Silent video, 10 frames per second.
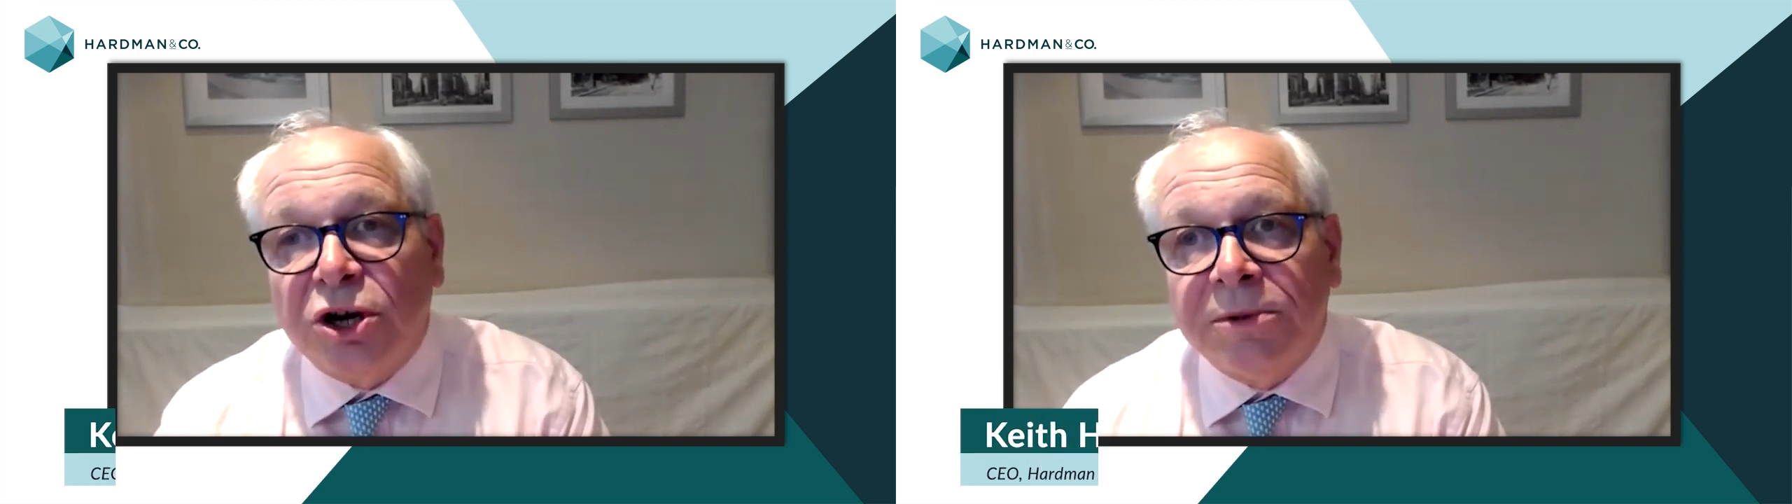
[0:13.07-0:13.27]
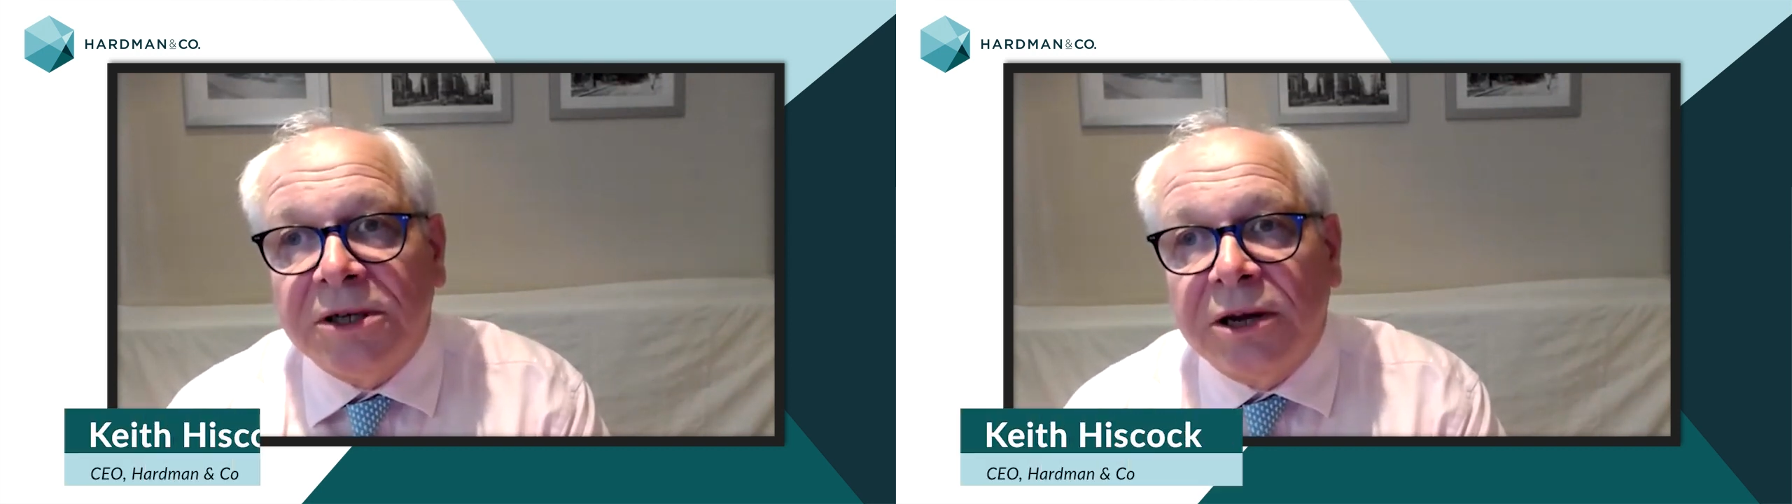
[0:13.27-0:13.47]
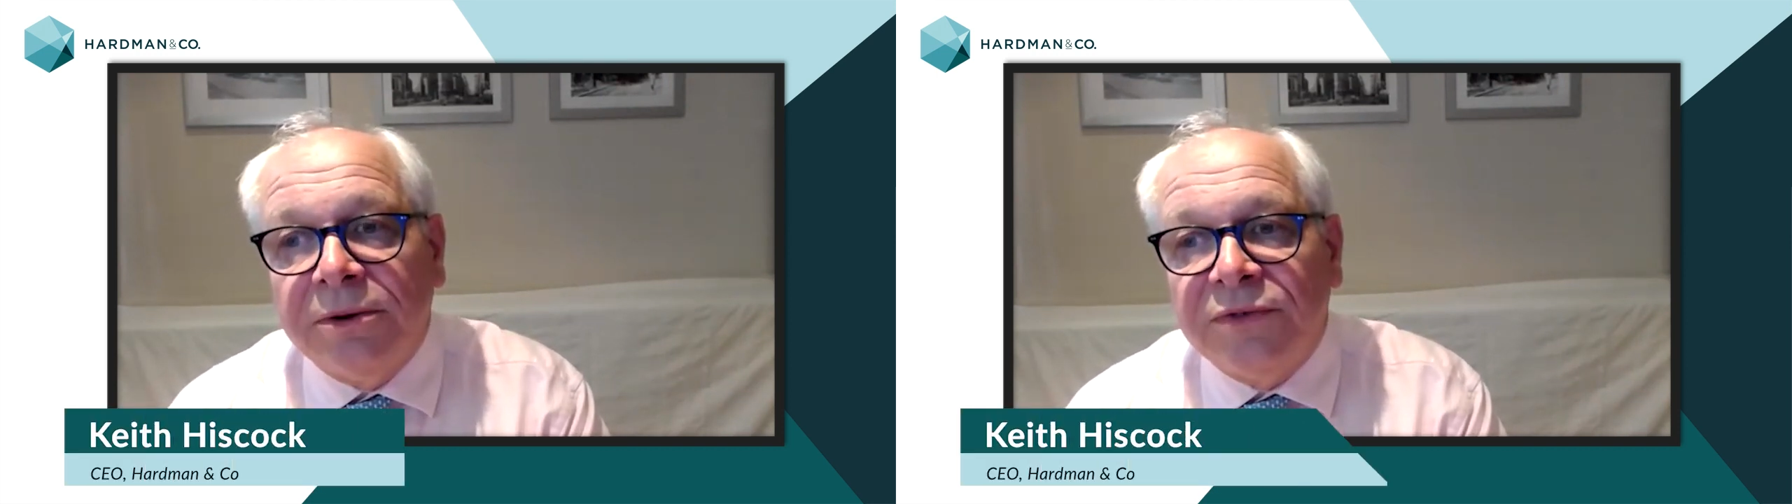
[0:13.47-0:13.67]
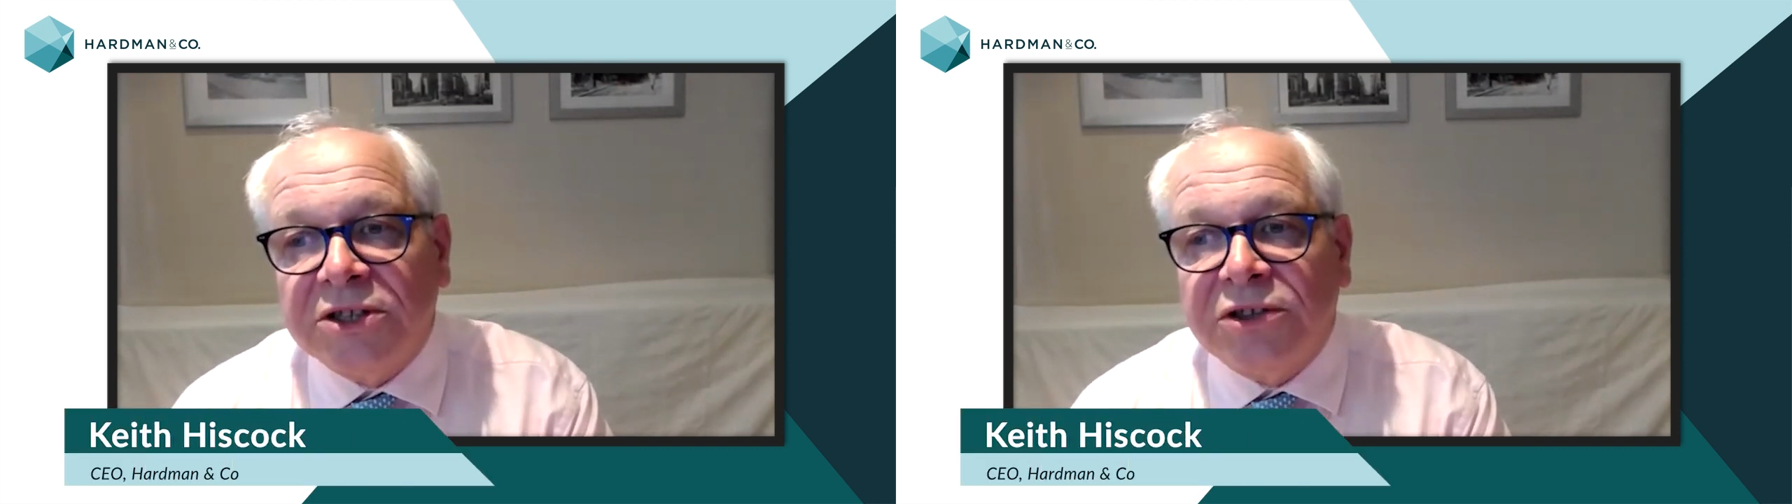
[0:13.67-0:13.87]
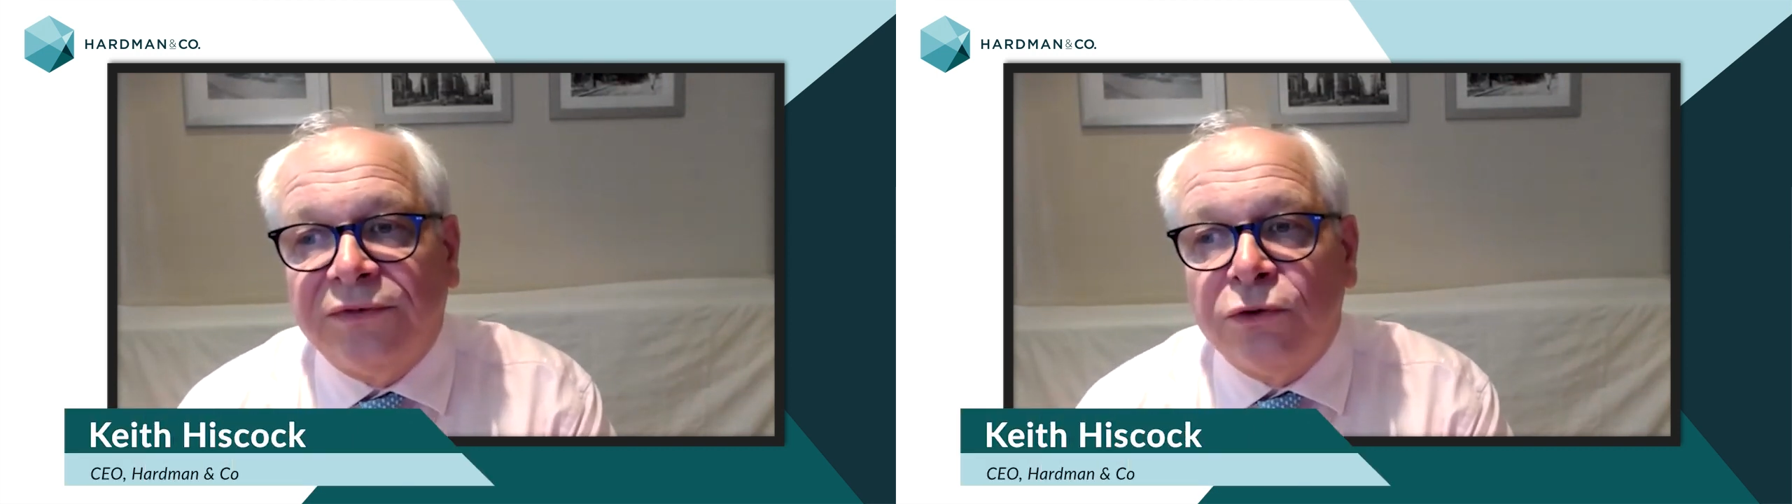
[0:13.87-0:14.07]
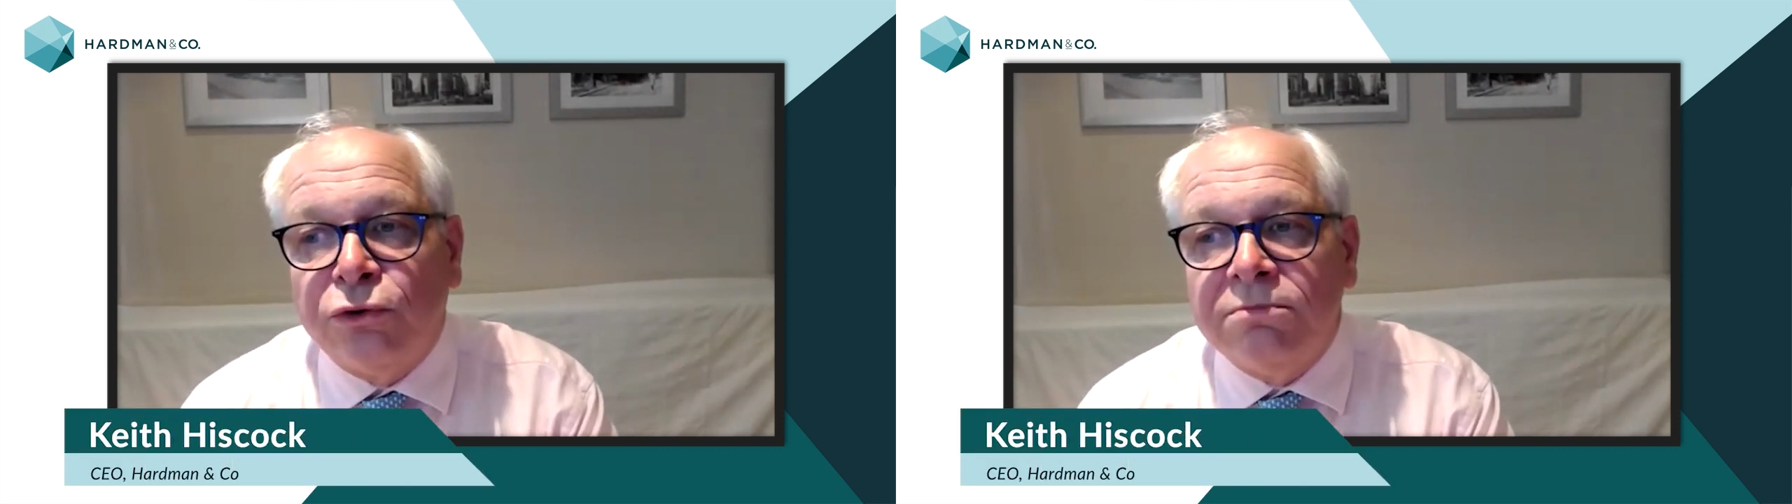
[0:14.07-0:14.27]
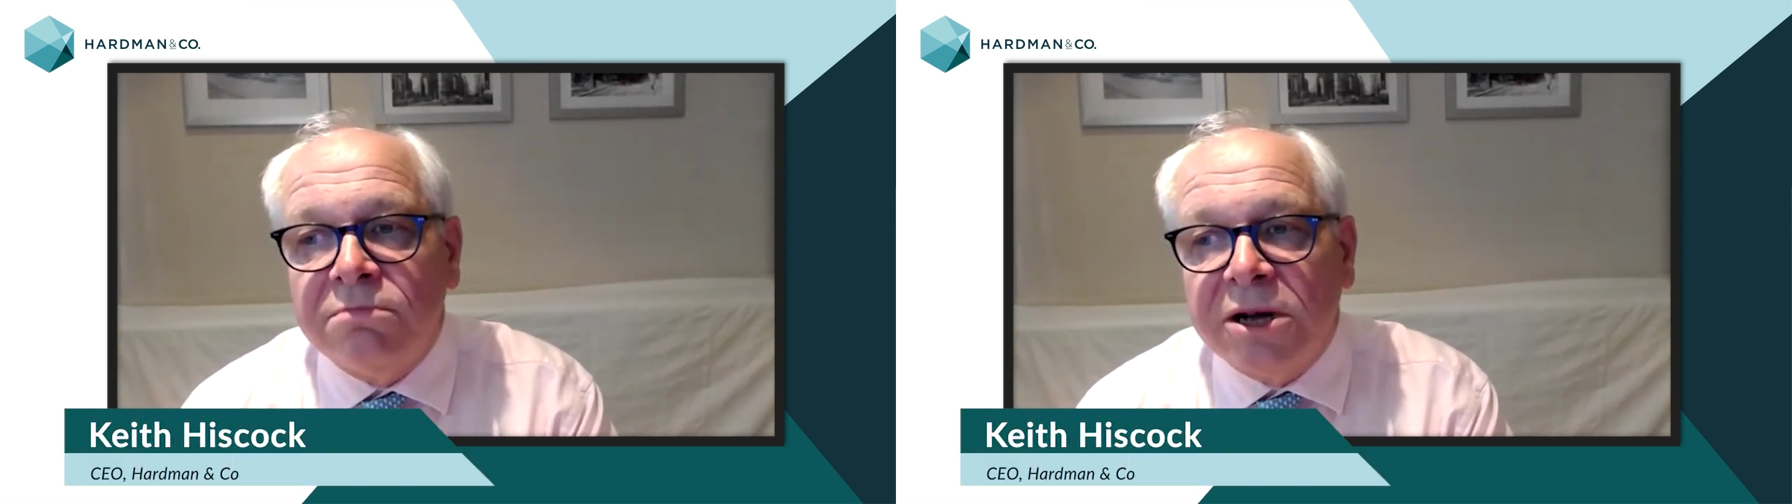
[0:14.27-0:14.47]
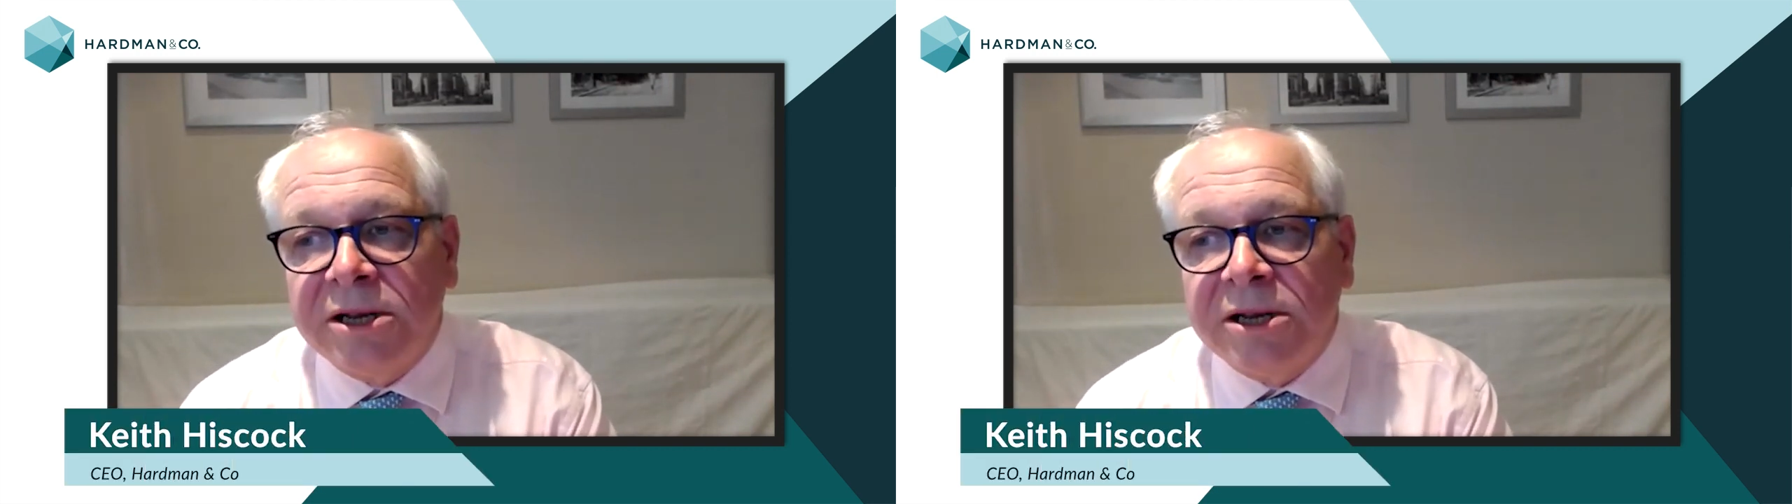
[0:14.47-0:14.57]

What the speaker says: Hardman Co Investor Forum.